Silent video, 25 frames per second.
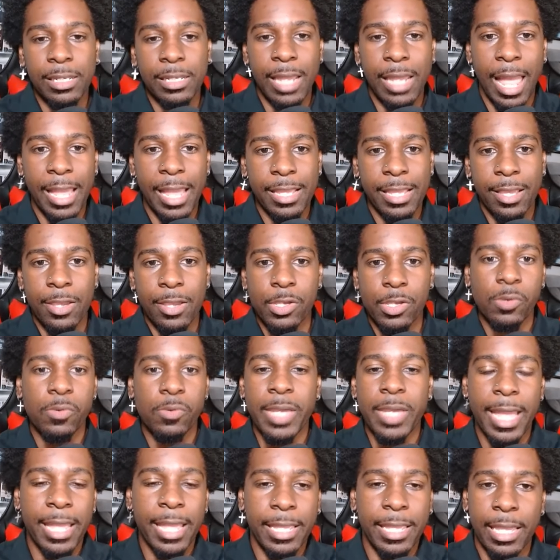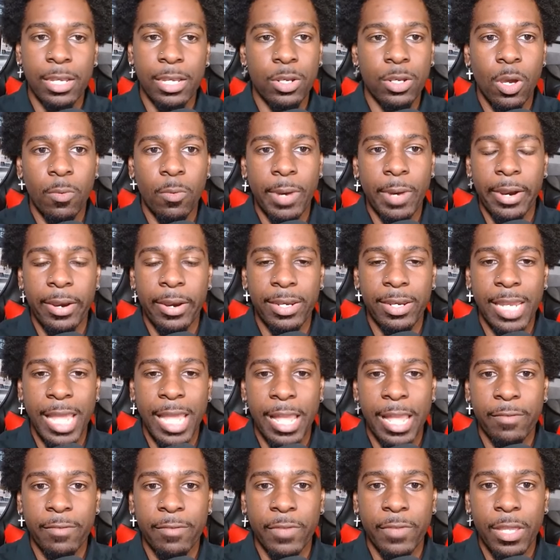like you can't get nowhere in
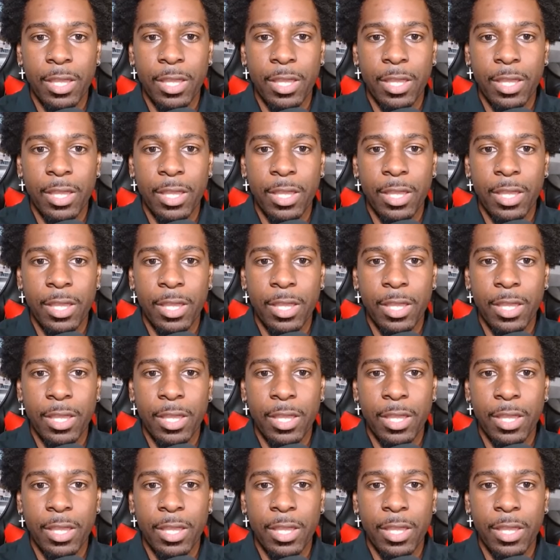life,